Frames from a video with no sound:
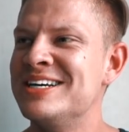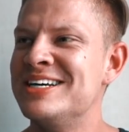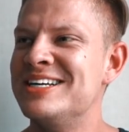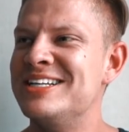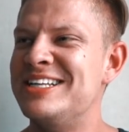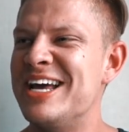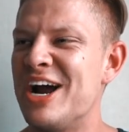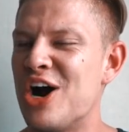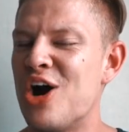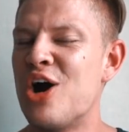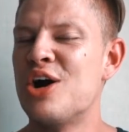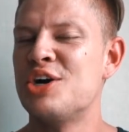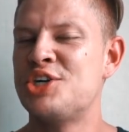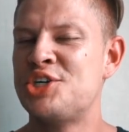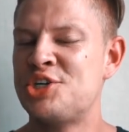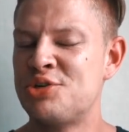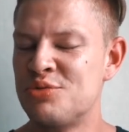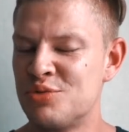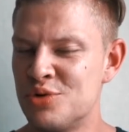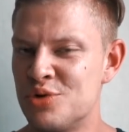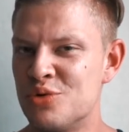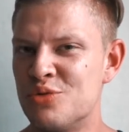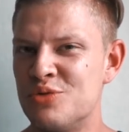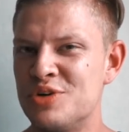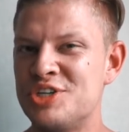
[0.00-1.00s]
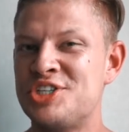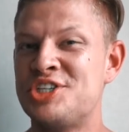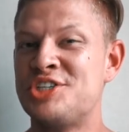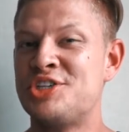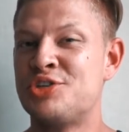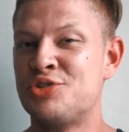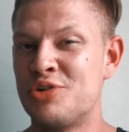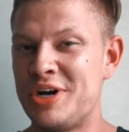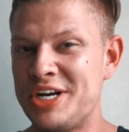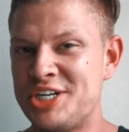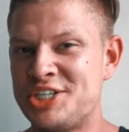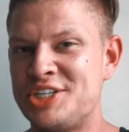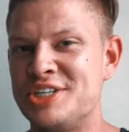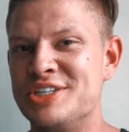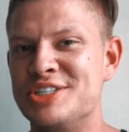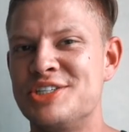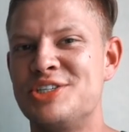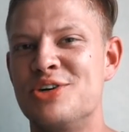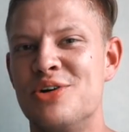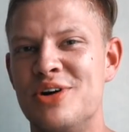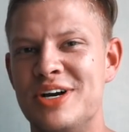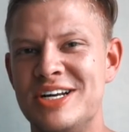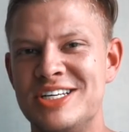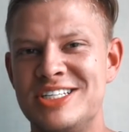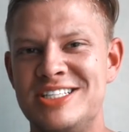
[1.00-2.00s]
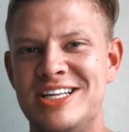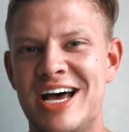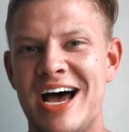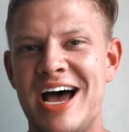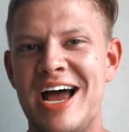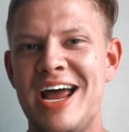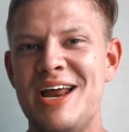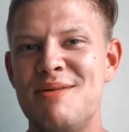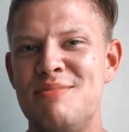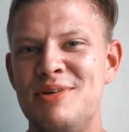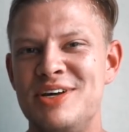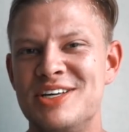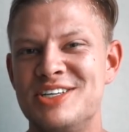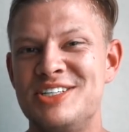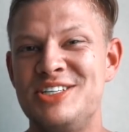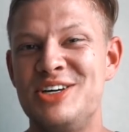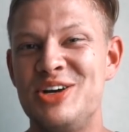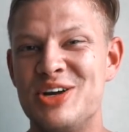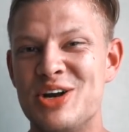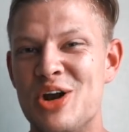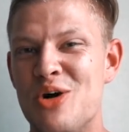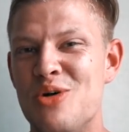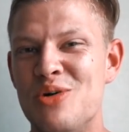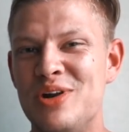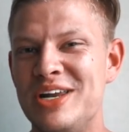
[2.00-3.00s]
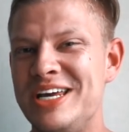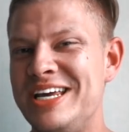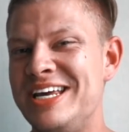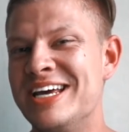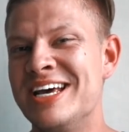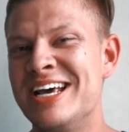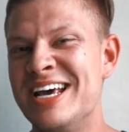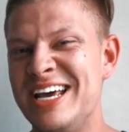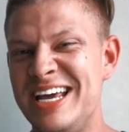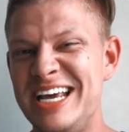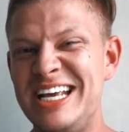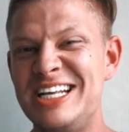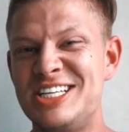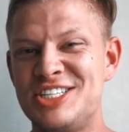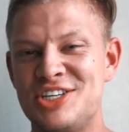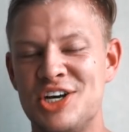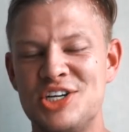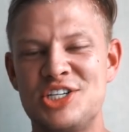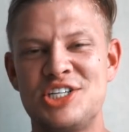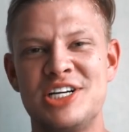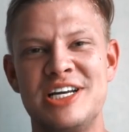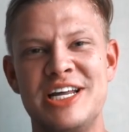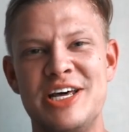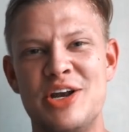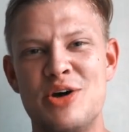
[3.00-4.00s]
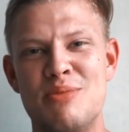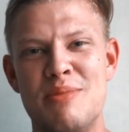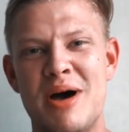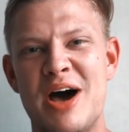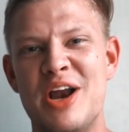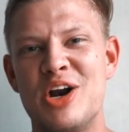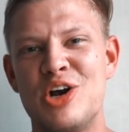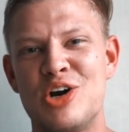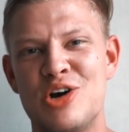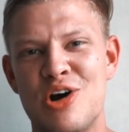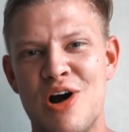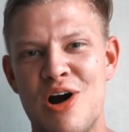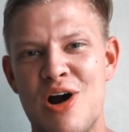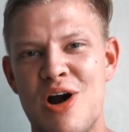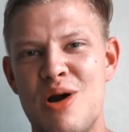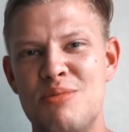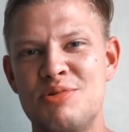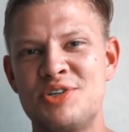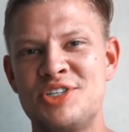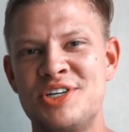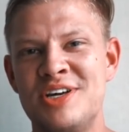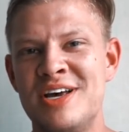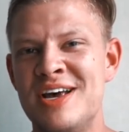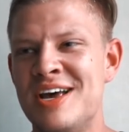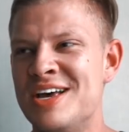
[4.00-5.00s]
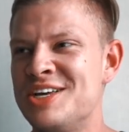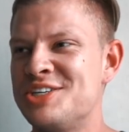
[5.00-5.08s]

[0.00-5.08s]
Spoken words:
There are true restrictions during this diet because you can only eat such a little amount of carbs.